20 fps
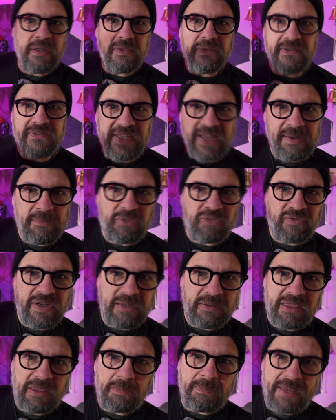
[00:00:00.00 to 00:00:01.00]
The same
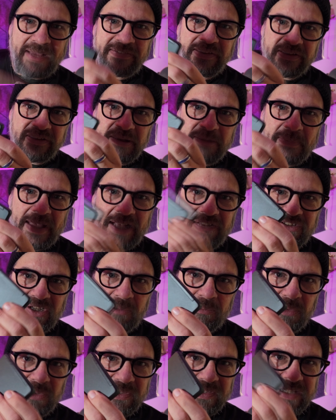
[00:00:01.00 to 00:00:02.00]
3 that basically match
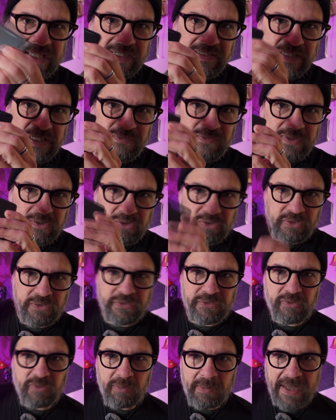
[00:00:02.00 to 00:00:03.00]
up with the ND filters
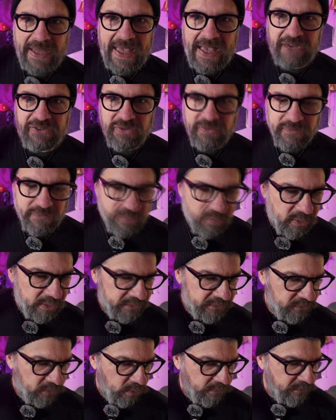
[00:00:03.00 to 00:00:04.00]
for my Action 4.
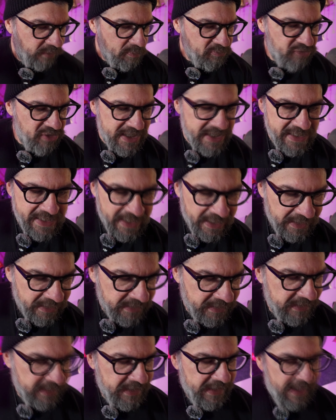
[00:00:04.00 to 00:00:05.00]
So if I'm running a
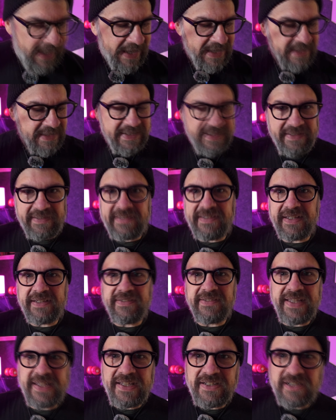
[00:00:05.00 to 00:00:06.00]

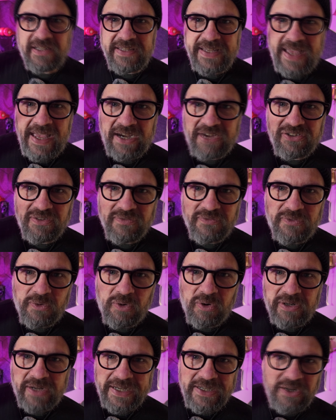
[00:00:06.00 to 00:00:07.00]
ND16 on the Action
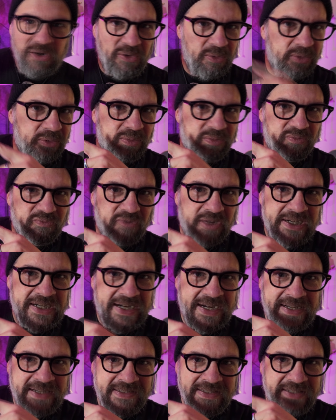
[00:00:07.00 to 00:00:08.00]
4, I know
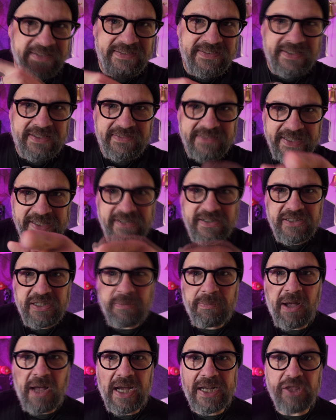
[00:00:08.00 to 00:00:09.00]
running ND16 on
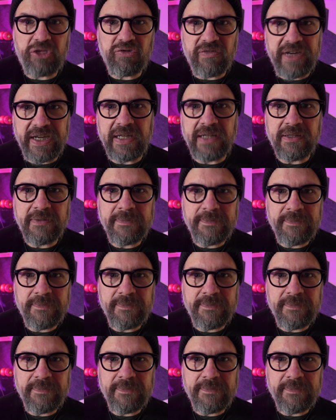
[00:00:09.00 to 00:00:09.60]
the Pocket 3,